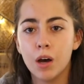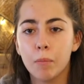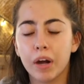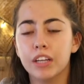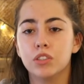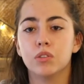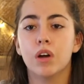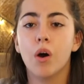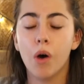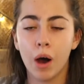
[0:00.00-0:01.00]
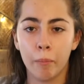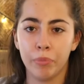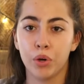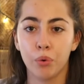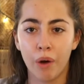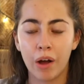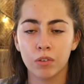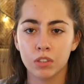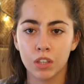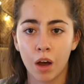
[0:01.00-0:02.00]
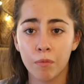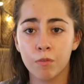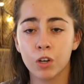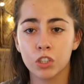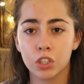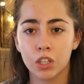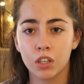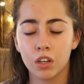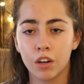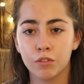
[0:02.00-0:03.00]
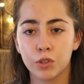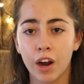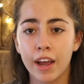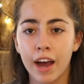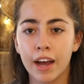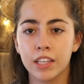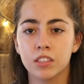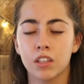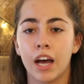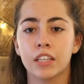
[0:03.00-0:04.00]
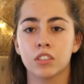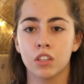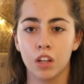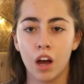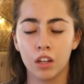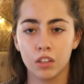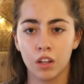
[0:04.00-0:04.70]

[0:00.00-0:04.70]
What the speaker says: But I do know the ground up version of dry ice lasts a lot